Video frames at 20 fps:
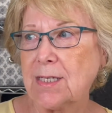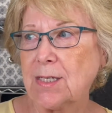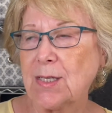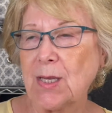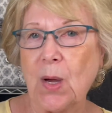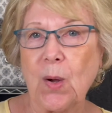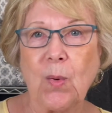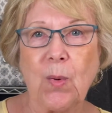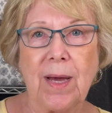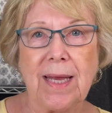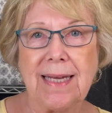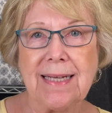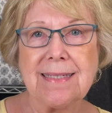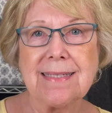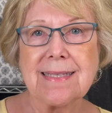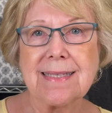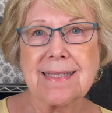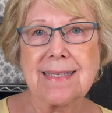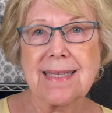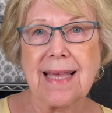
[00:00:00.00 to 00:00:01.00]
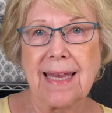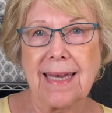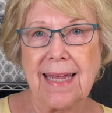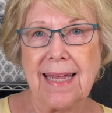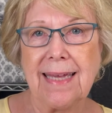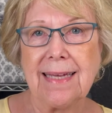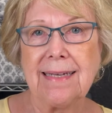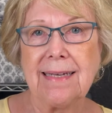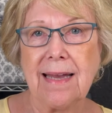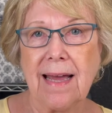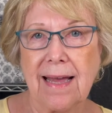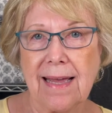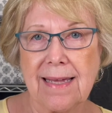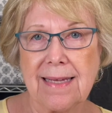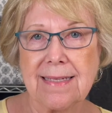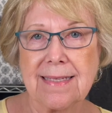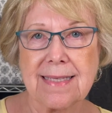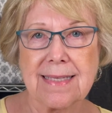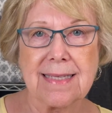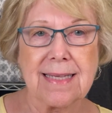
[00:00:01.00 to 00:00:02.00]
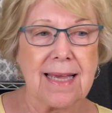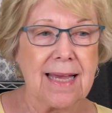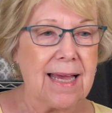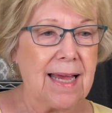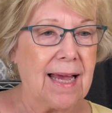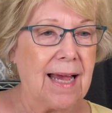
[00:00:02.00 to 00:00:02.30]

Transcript: so when it's sunny and nice,